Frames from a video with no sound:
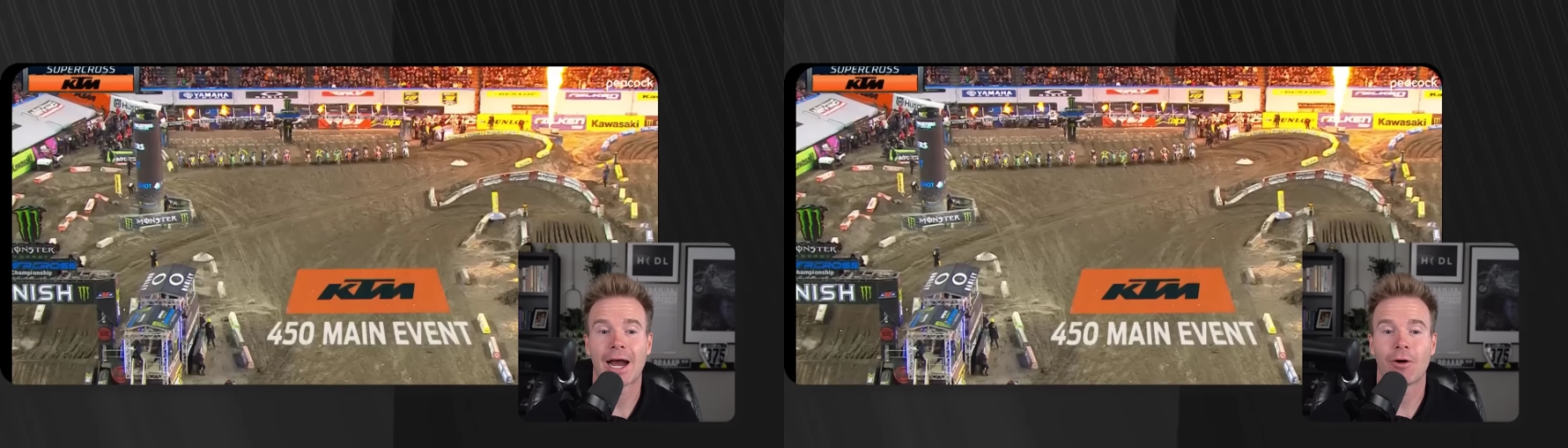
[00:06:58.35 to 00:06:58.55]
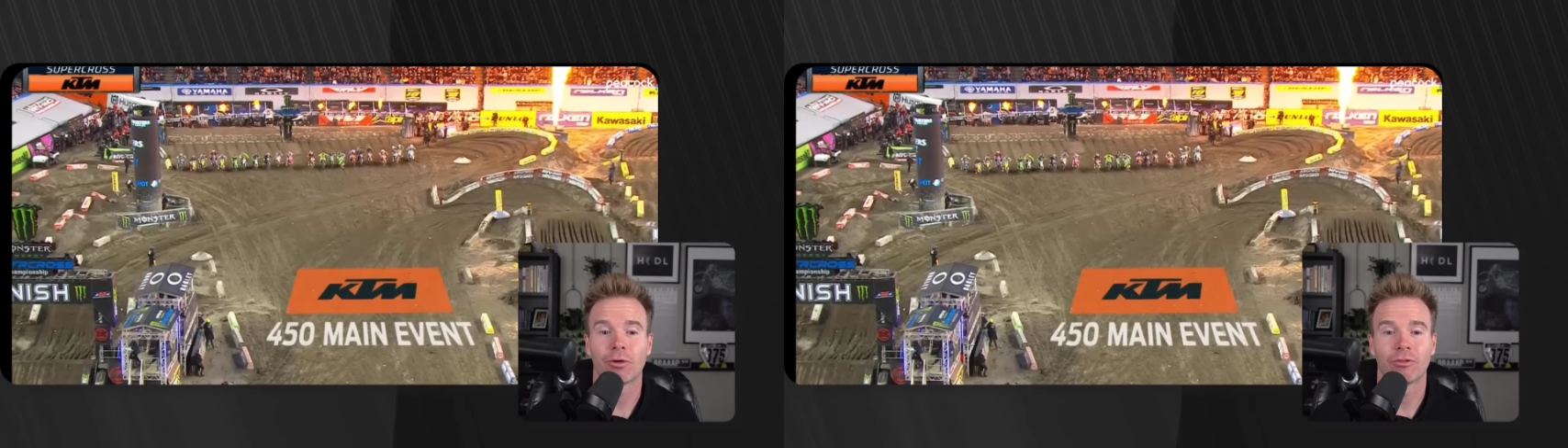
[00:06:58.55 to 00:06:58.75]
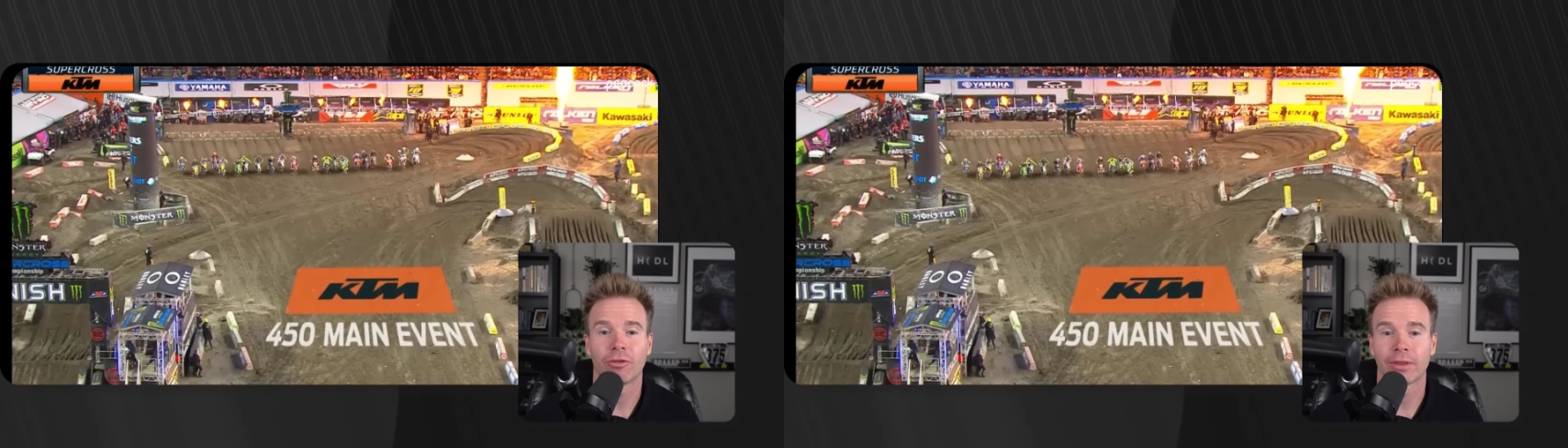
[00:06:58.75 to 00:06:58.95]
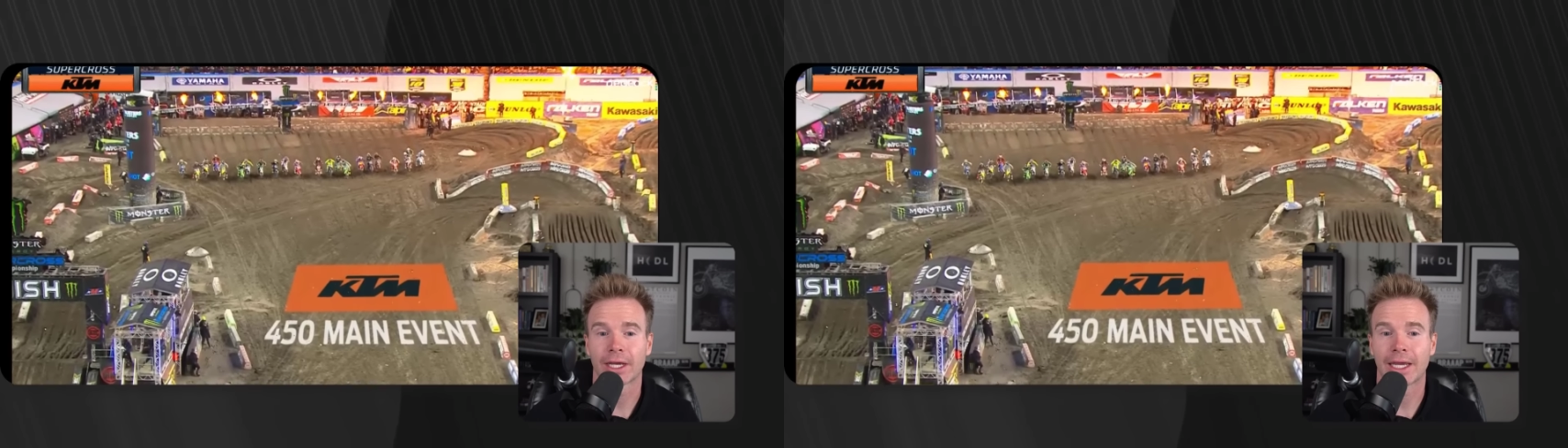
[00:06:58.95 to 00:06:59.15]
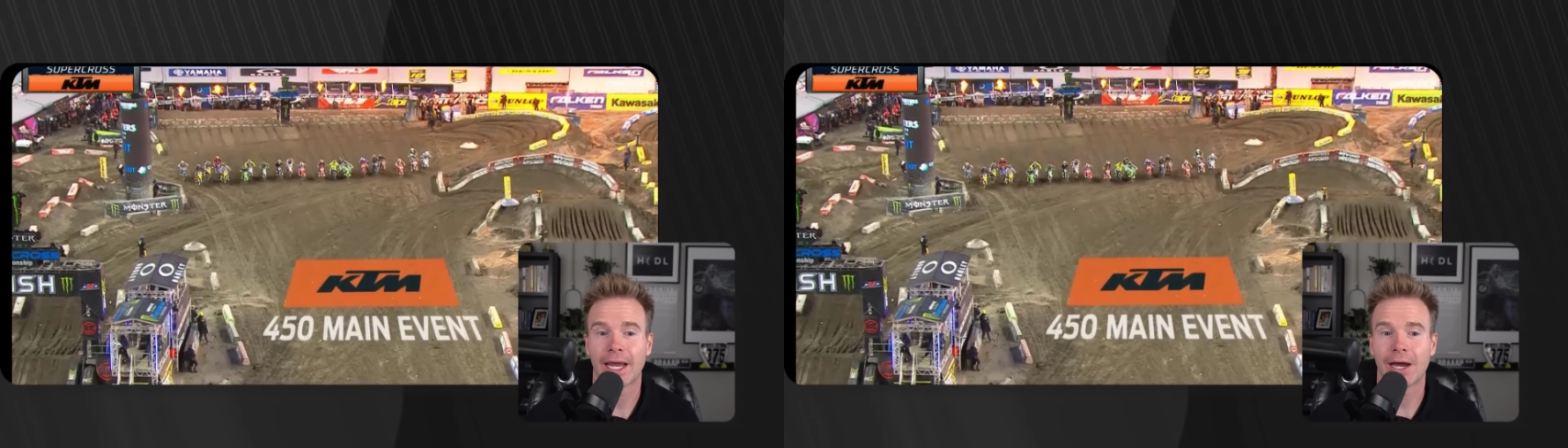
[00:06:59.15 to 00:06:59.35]
out for the
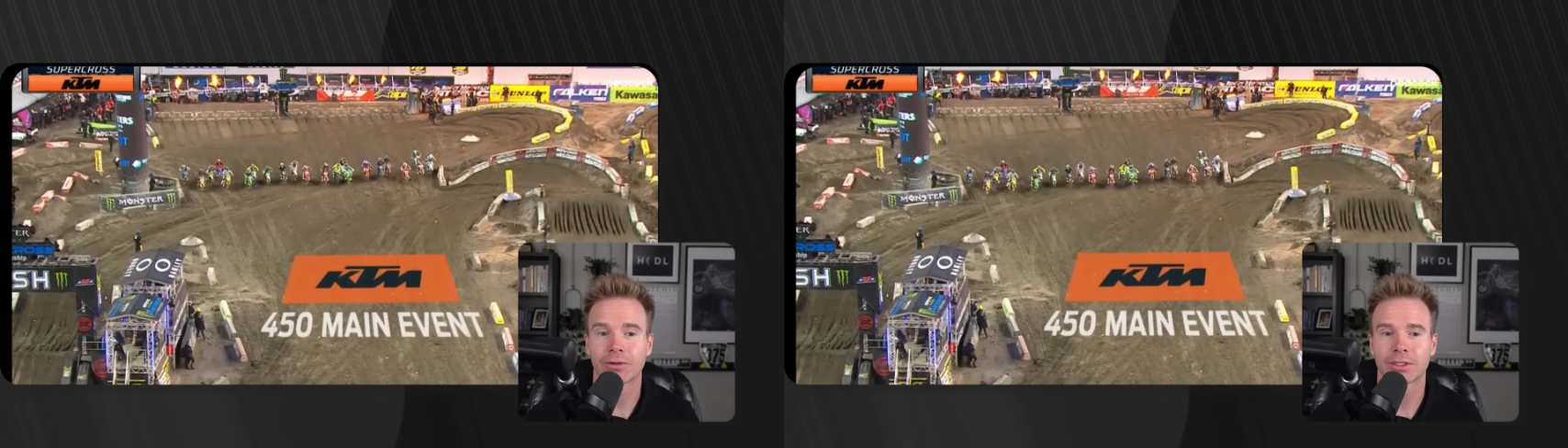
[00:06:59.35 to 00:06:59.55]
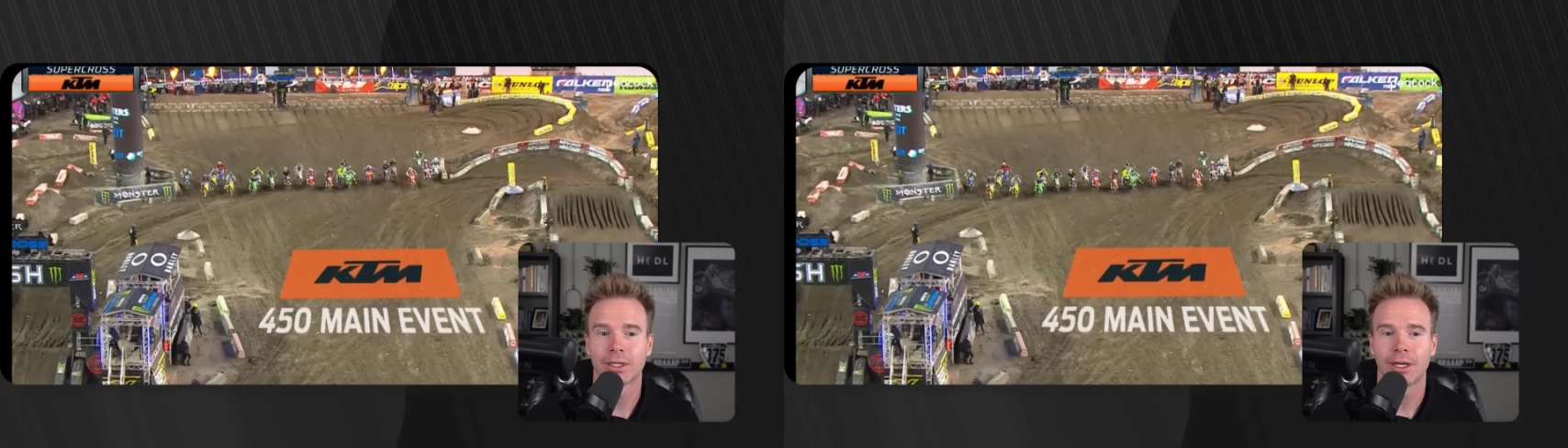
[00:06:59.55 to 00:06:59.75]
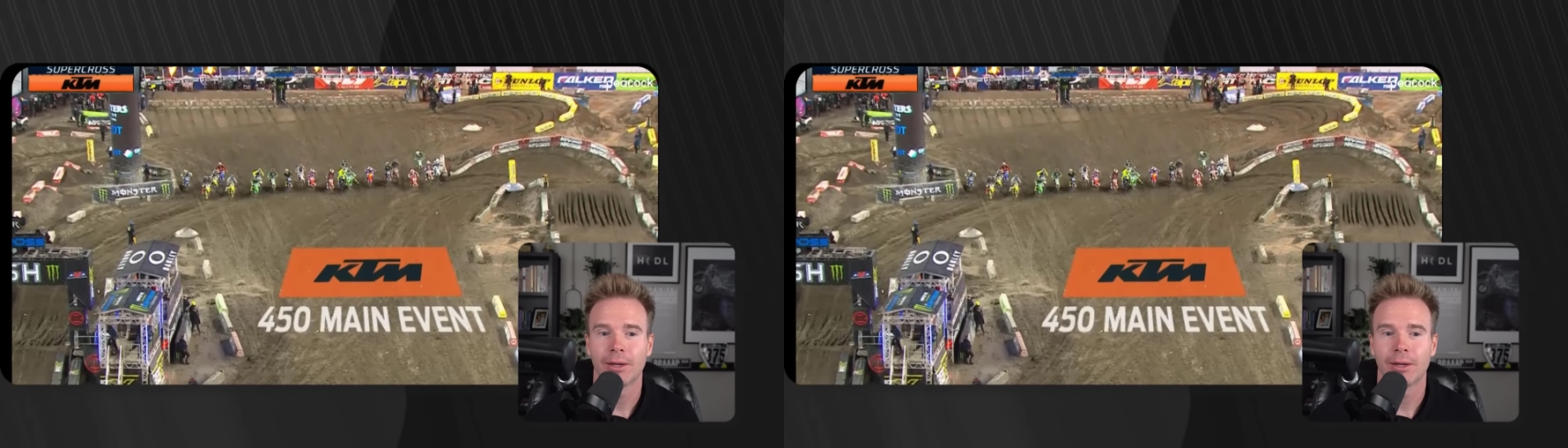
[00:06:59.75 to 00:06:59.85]
count.